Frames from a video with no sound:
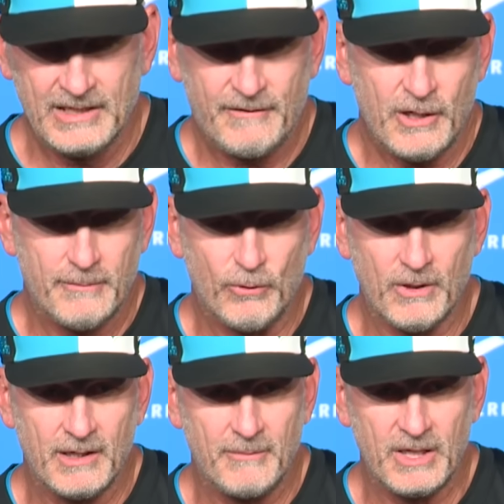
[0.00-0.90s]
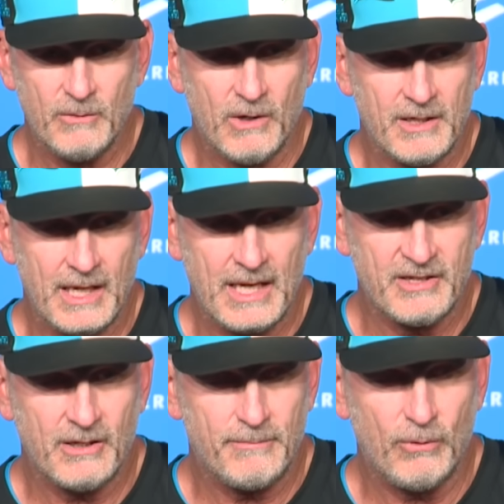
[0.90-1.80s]
It's very important. I mean, you want to, at
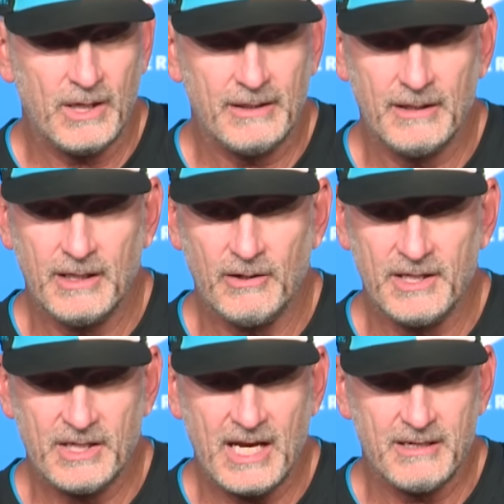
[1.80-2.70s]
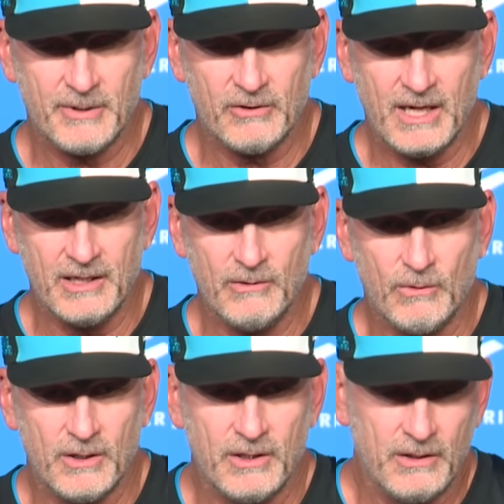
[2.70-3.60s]
some point, you know, these guys have been great. You
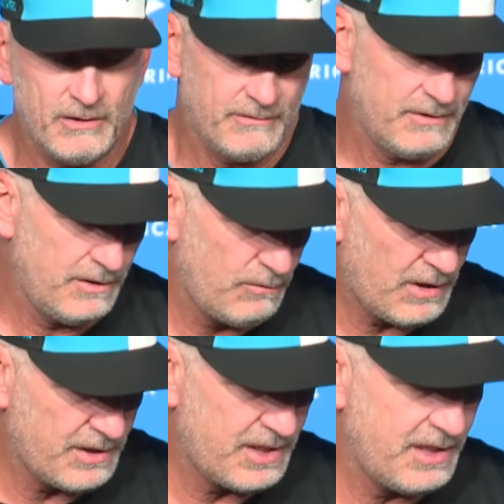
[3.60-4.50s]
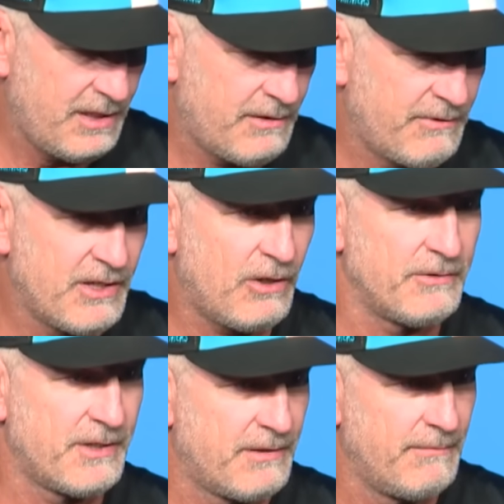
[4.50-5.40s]
want to see the
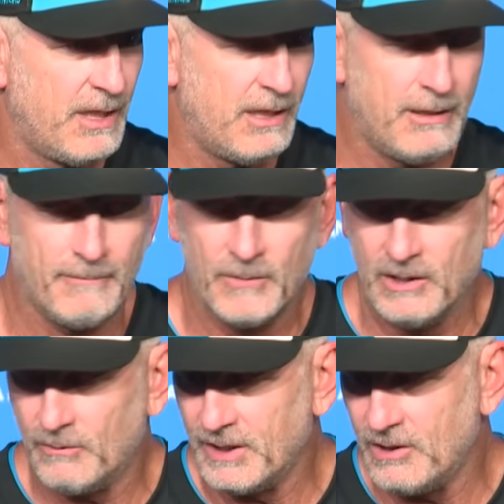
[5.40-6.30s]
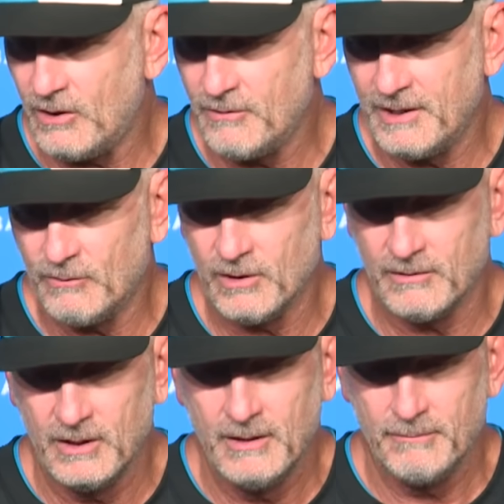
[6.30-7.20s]
results. You know, we know that we're
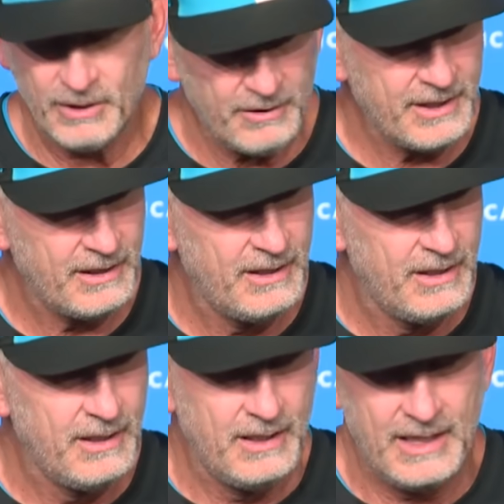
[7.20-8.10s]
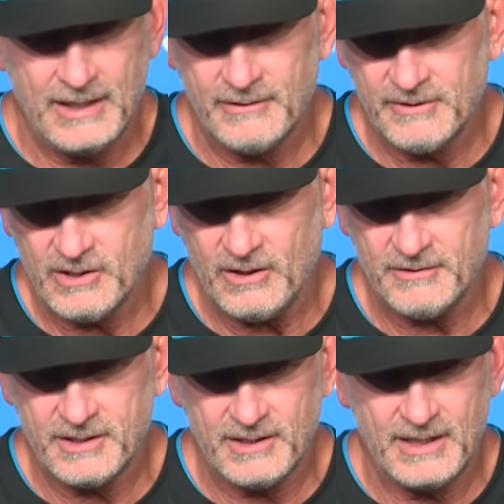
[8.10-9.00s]
building the
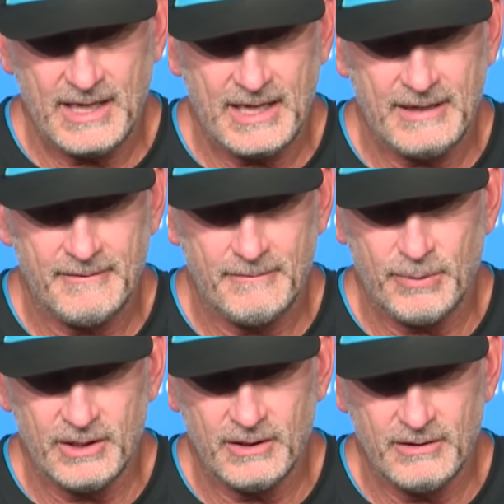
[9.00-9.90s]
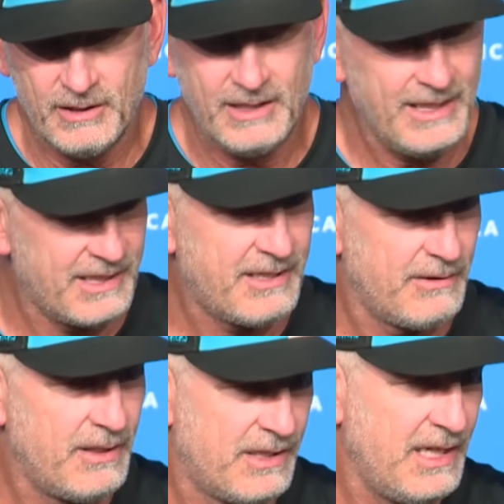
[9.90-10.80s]
results, but you
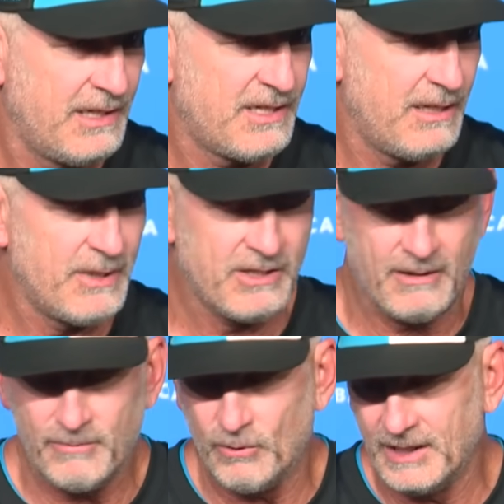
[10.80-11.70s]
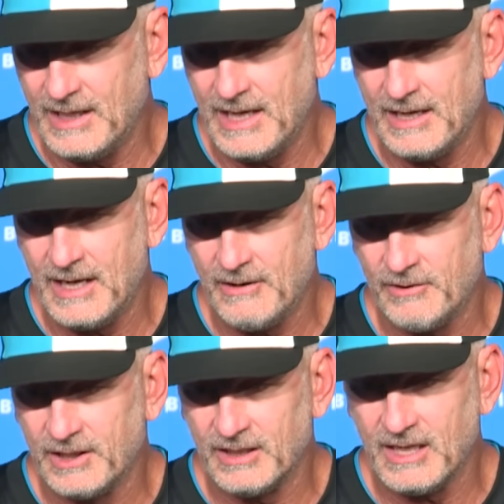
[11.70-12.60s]
just need to see them at some point. And I
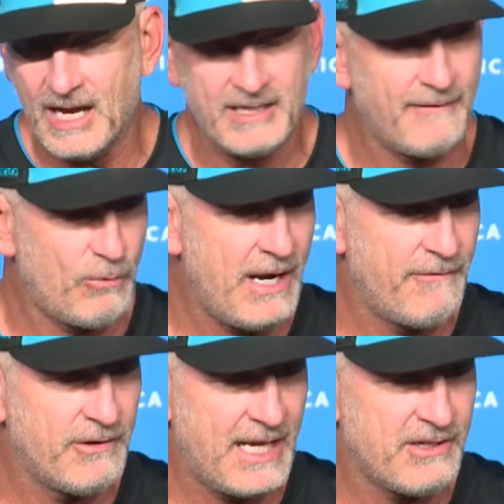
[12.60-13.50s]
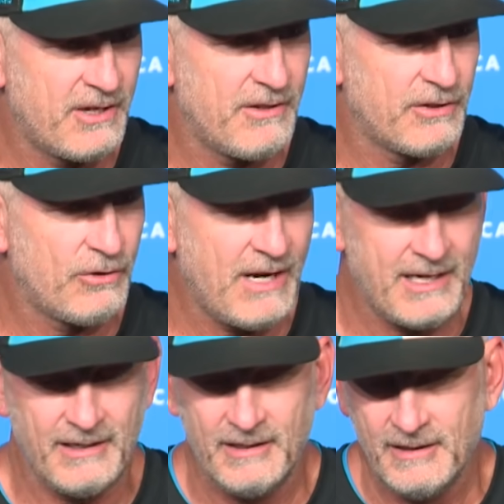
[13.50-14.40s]
don't think the guys have wavered. That's to their
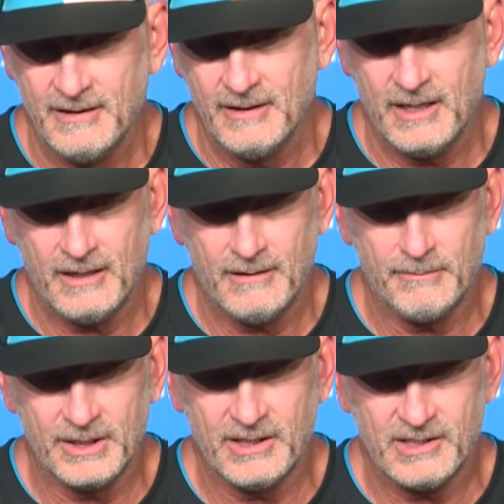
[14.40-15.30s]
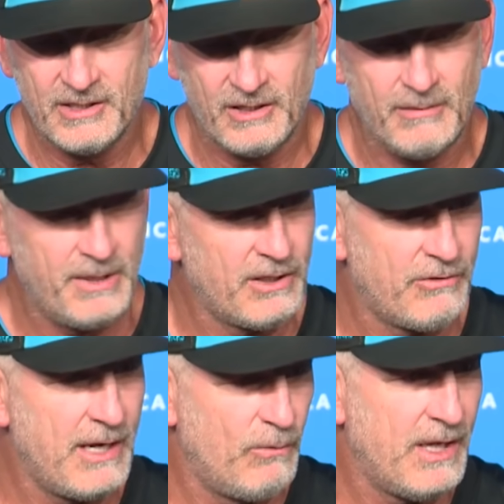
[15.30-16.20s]
credit. But this is going to be a
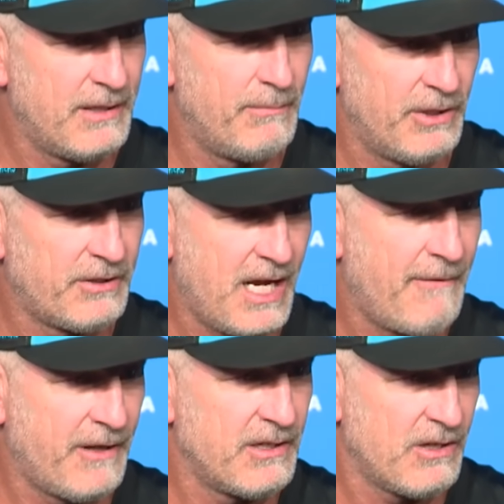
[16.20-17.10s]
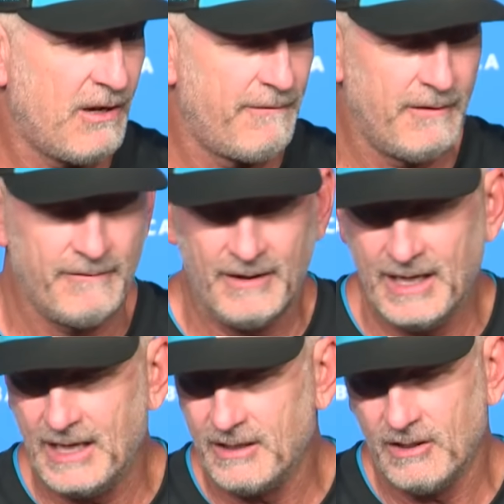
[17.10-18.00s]
great win to build confidence off of.
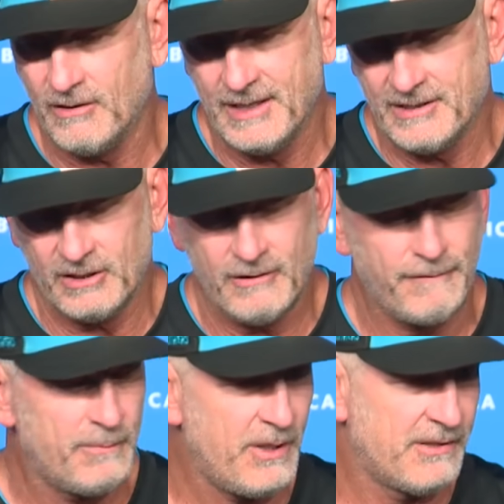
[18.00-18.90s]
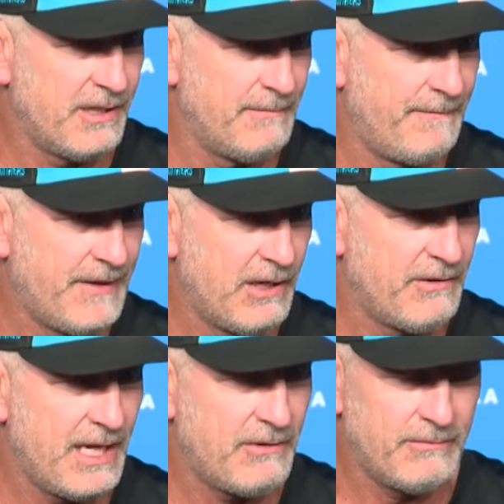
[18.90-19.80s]
And, you know, that's a good football team. You
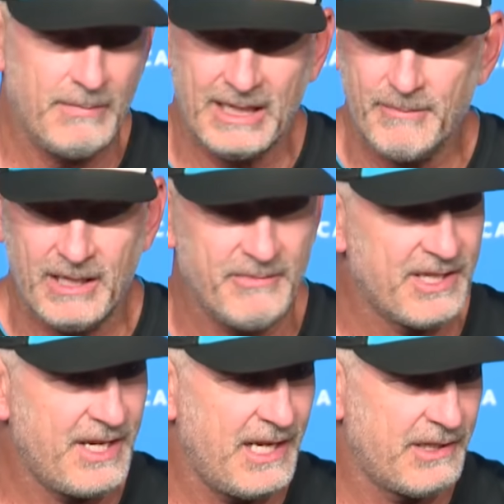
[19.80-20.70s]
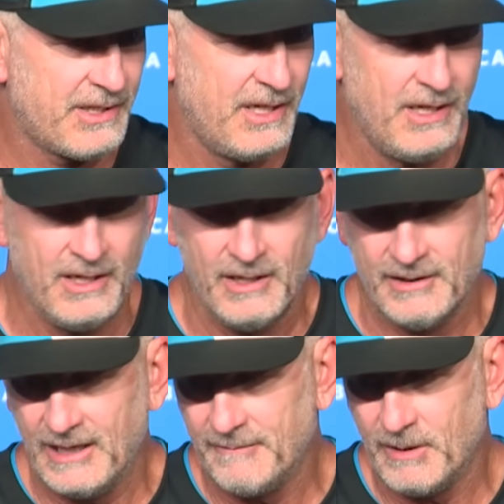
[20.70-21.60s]
know, they don't make many mistakes.
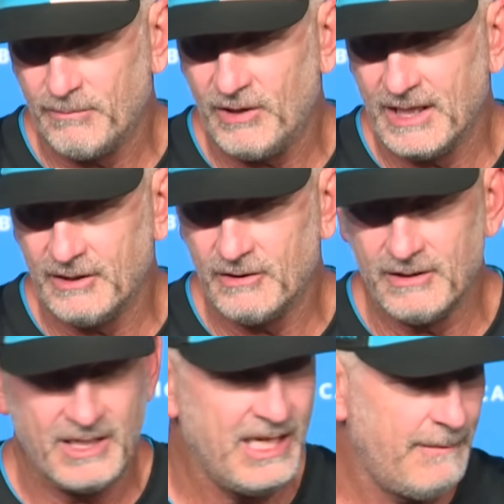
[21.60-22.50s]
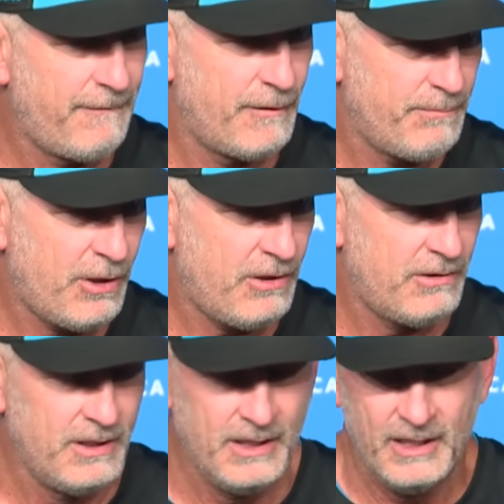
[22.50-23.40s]
They've been playing good team
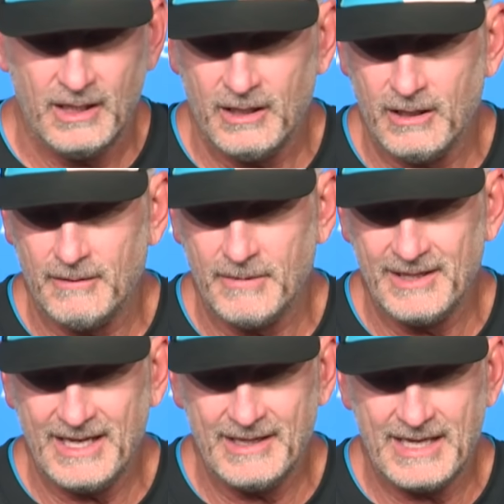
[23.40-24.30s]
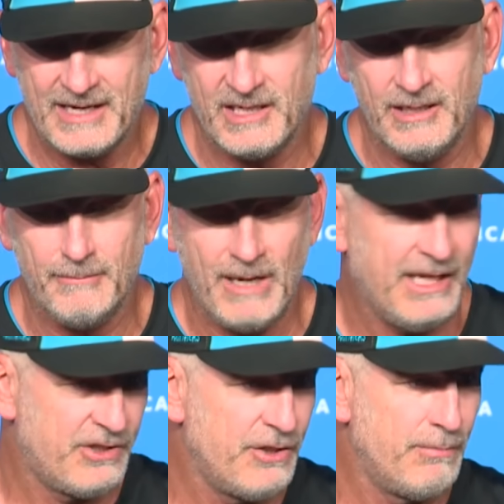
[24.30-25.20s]
football. That team
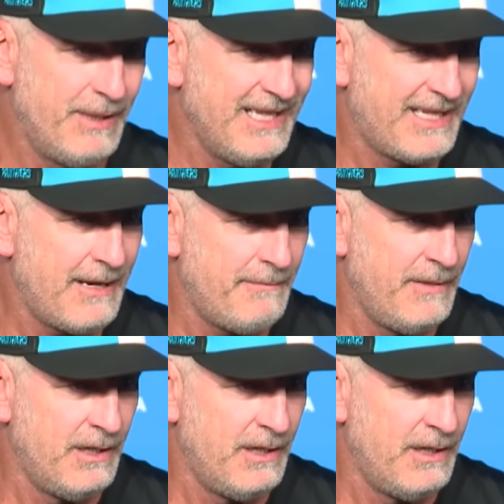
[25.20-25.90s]
makes you beat them.